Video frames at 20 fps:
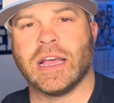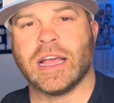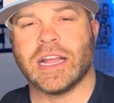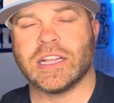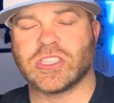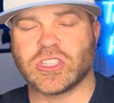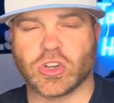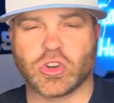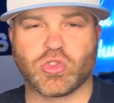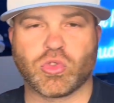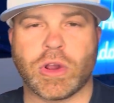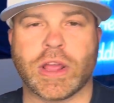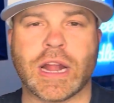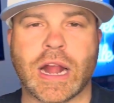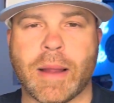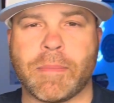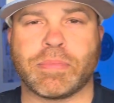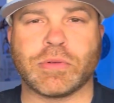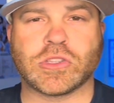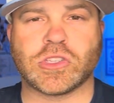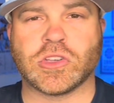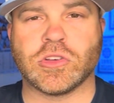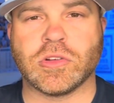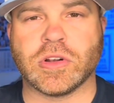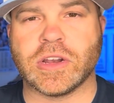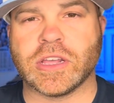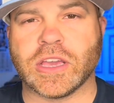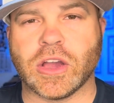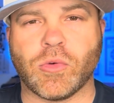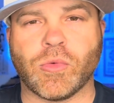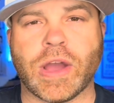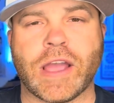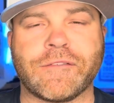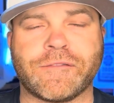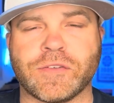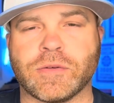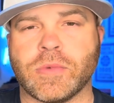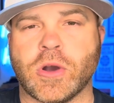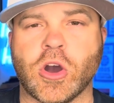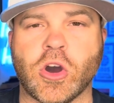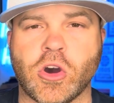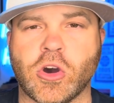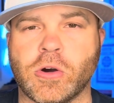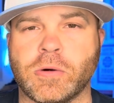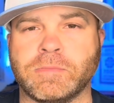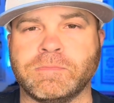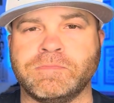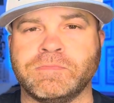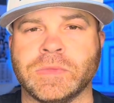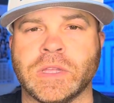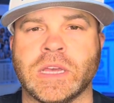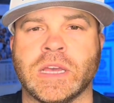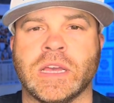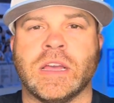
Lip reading: It's a great opportunity away from home.